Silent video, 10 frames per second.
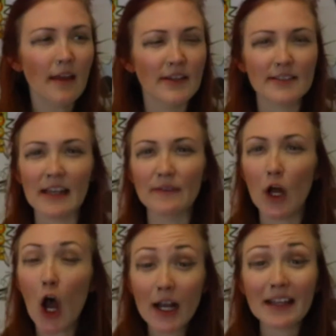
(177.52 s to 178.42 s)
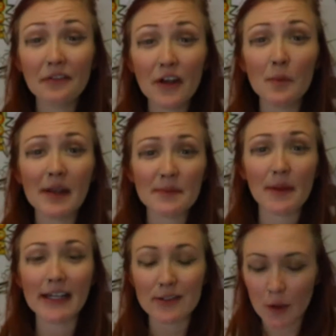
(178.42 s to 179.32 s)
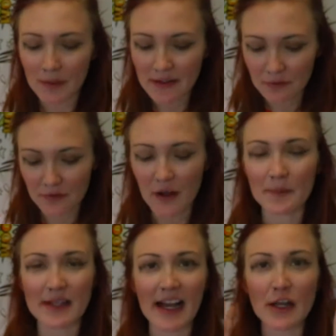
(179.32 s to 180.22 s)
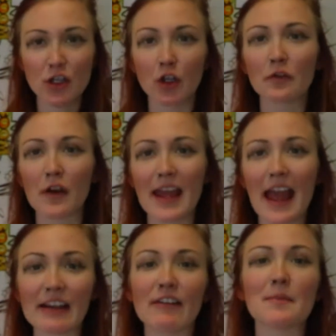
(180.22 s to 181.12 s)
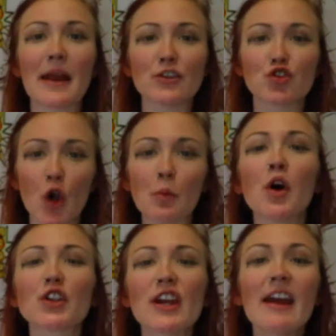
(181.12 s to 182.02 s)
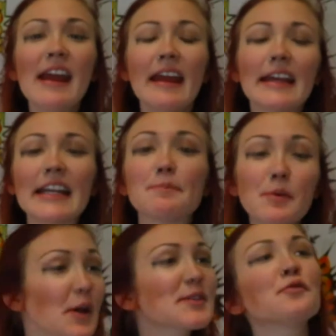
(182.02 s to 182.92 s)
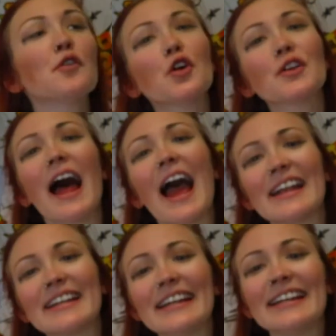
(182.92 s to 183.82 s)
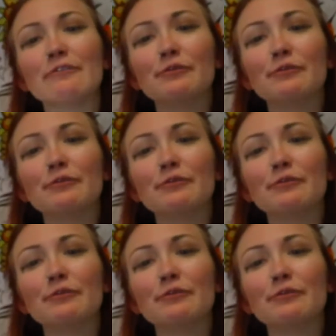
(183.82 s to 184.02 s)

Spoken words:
the Stephen Hawking film. He's played in so many different films, and I just love Eddie Redmayne so much. He's beautiful and he